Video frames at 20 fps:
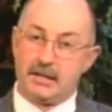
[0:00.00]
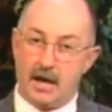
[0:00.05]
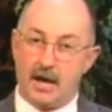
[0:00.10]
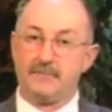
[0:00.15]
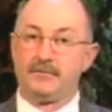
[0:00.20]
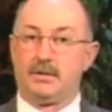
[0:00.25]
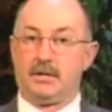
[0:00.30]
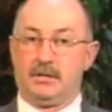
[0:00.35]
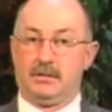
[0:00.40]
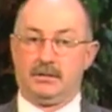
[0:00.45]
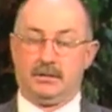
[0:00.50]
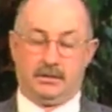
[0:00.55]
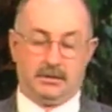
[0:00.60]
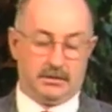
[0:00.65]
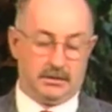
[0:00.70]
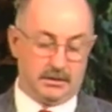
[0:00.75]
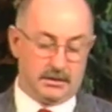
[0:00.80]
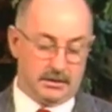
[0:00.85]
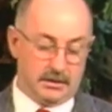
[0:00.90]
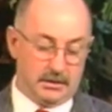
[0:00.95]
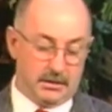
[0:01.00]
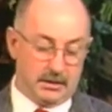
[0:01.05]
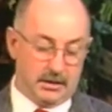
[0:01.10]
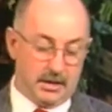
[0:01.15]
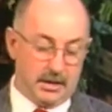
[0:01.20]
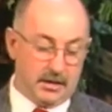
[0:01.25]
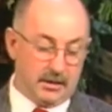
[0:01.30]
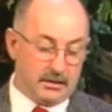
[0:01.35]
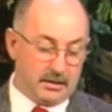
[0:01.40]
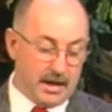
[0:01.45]
covenant
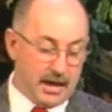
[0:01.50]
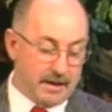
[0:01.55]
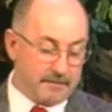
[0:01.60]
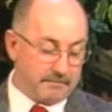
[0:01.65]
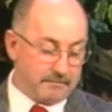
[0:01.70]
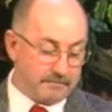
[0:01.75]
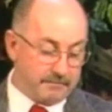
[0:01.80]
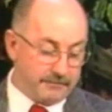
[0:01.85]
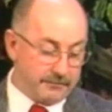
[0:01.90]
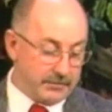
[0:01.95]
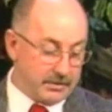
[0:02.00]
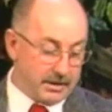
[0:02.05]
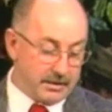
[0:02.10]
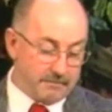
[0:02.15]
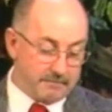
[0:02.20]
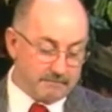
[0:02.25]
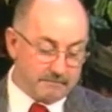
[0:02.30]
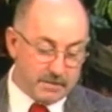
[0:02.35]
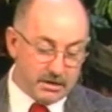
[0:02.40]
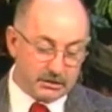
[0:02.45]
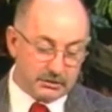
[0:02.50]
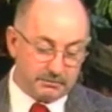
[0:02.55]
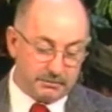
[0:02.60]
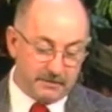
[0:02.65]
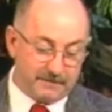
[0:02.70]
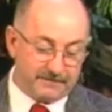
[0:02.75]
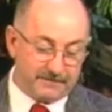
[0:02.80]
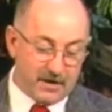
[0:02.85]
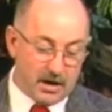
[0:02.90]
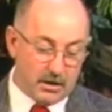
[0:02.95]
that must
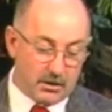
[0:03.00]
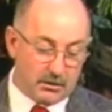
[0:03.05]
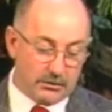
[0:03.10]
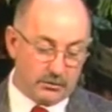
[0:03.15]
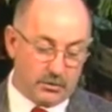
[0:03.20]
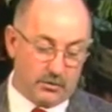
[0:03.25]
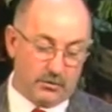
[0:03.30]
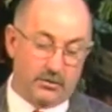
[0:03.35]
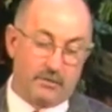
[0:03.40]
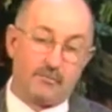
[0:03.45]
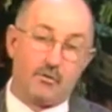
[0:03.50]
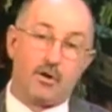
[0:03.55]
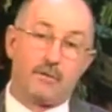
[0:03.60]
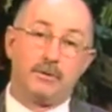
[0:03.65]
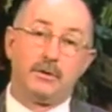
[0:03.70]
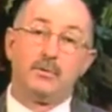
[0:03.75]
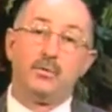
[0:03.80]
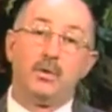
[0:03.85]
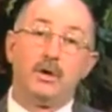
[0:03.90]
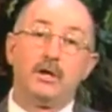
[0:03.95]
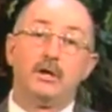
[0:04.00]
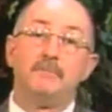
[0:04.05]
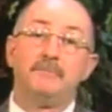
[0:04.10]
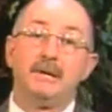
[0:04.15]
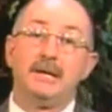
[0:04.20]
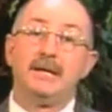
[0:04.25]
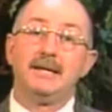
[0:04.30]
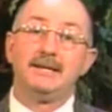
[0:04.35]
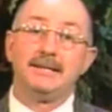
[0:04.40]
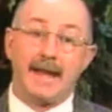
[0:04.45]
be followed, or the Mormon will
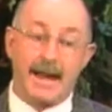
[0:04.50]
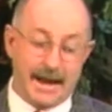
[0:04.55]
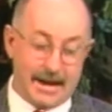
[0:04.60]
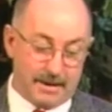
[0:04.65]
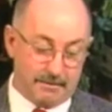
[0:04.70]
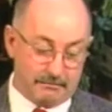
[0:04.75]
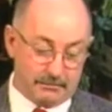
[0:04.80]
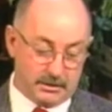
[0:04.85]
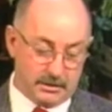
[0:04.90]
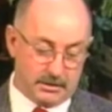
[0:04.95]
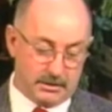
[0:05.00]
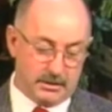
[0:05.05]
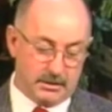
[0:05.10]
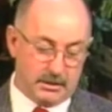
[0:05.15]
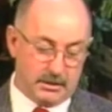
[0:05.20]
be damned.